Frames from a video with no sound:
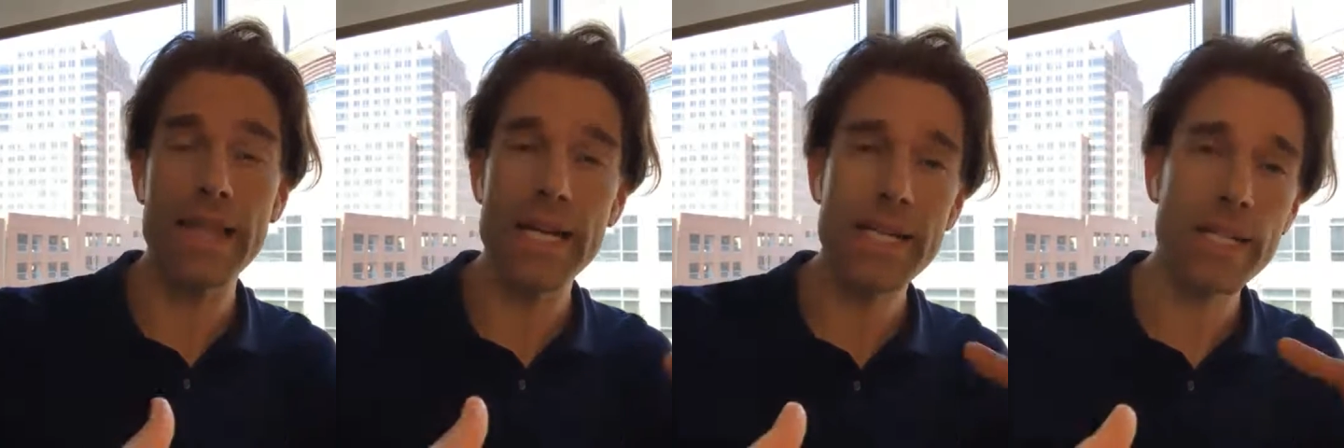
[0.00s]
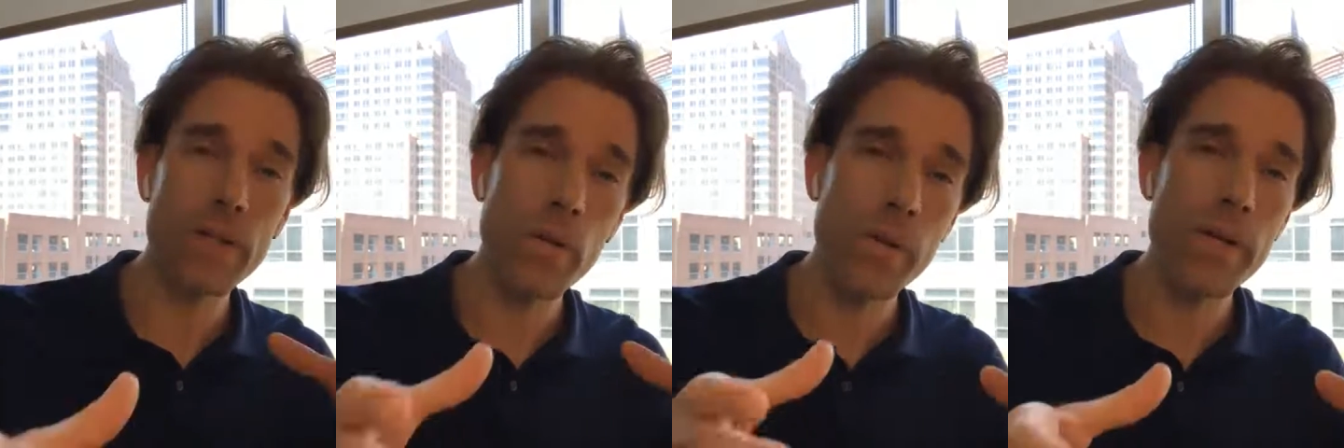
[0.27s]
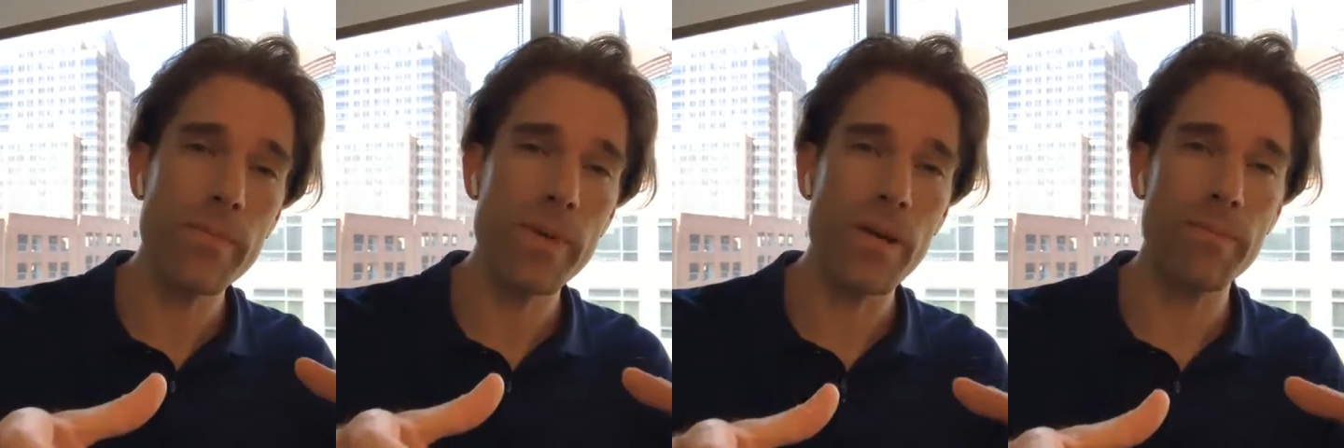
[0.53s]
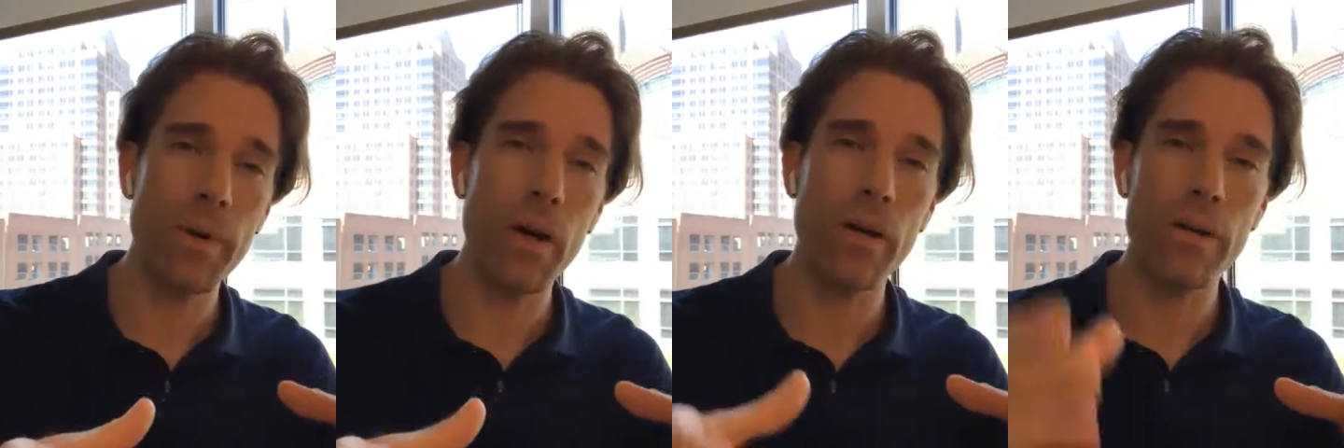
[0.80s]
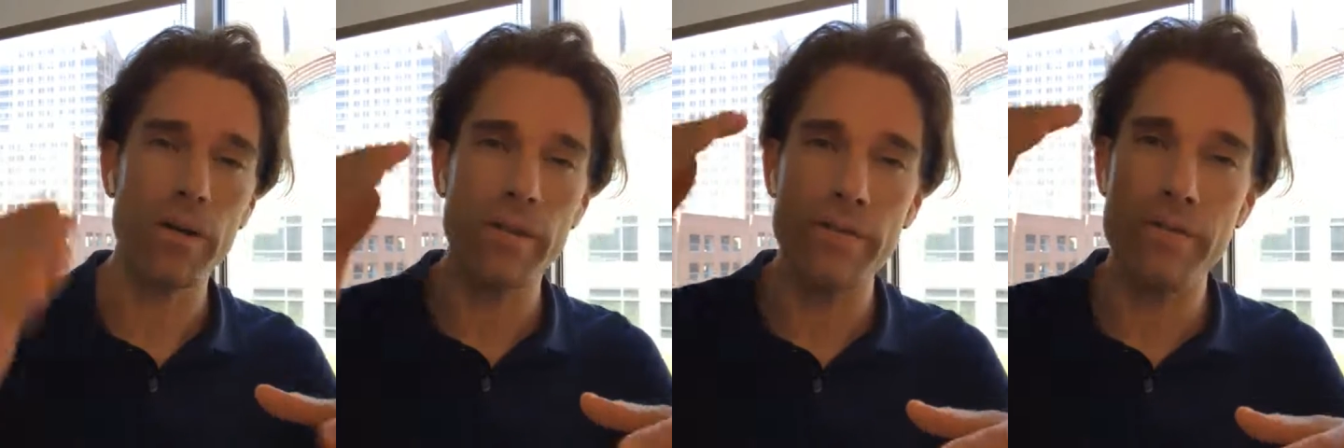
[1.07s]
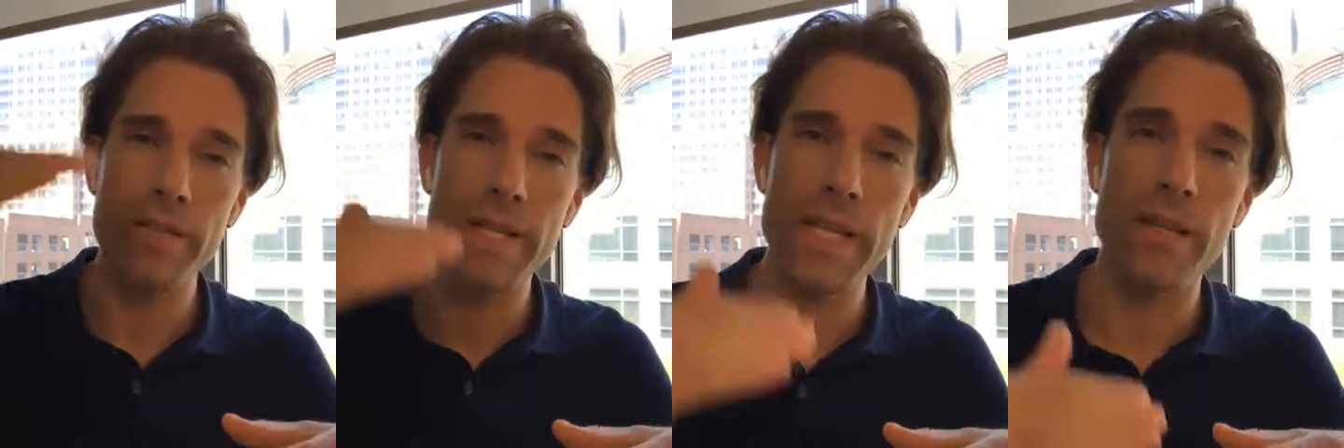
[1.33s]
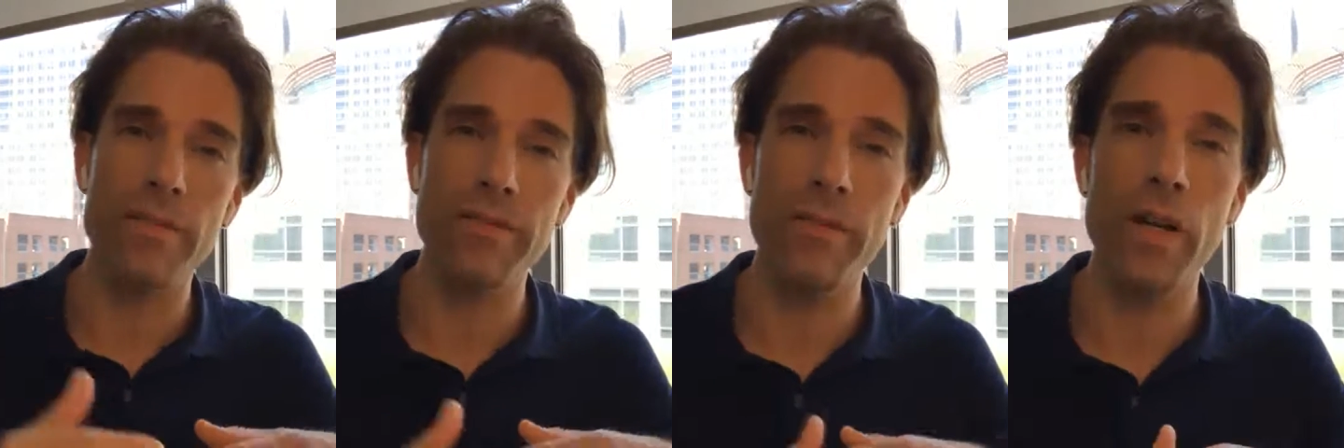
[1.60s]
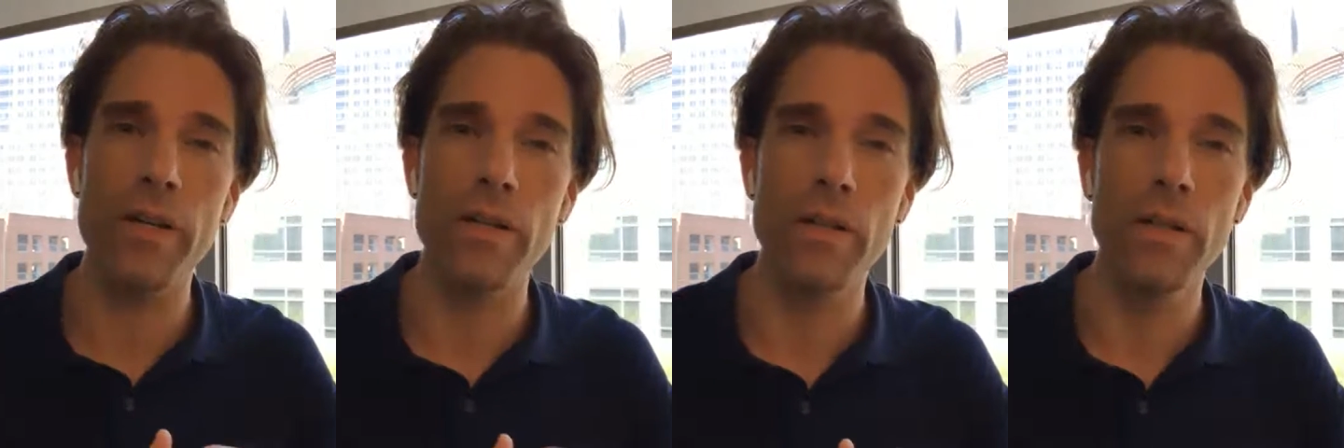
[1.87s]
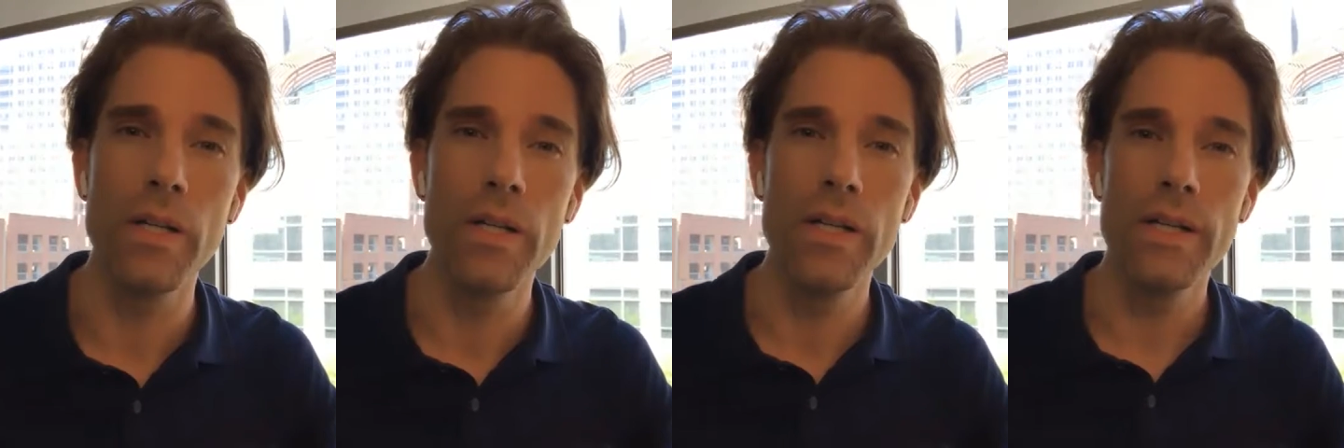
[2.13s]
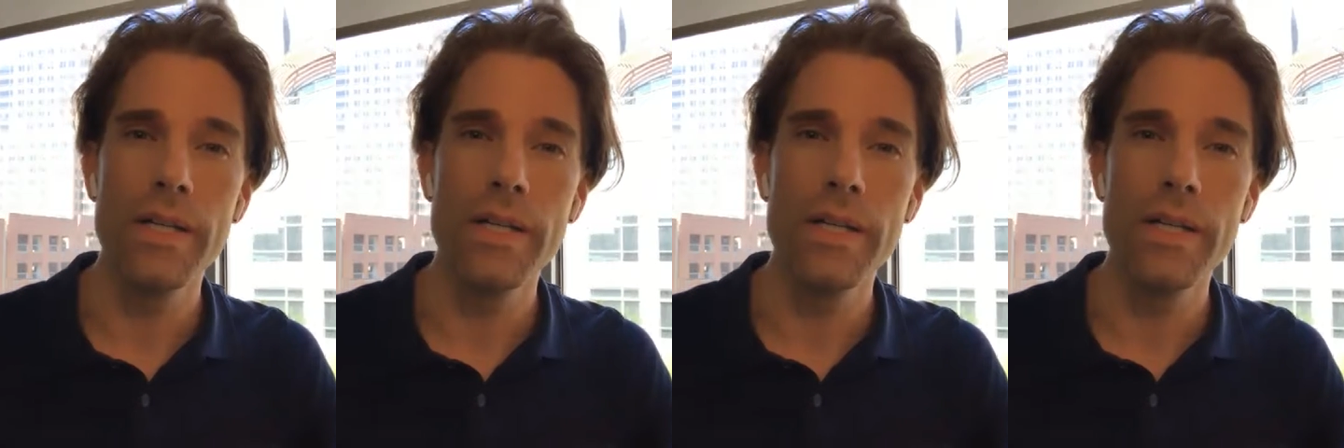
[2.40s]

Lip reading: And that's going to be a part of, say, the funnel